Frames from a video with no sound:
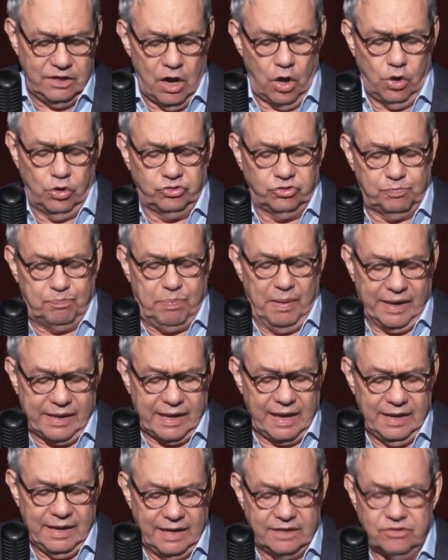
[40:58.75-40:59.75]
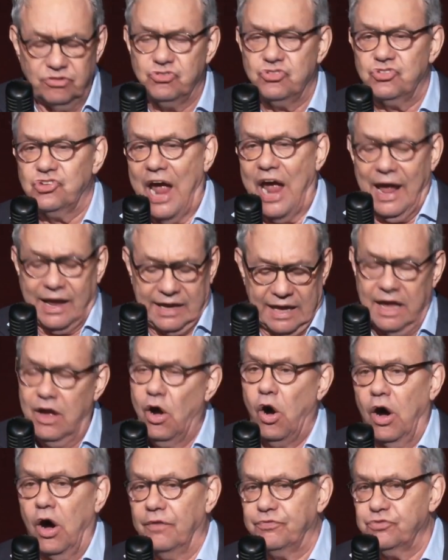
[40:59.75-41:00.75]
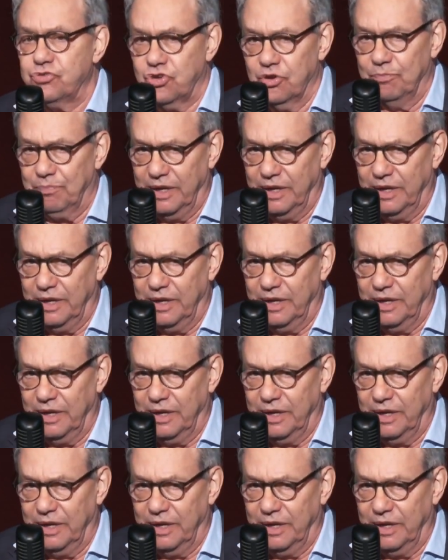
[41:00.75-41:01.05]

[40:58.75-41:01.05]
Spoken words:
nose picking and jacking off should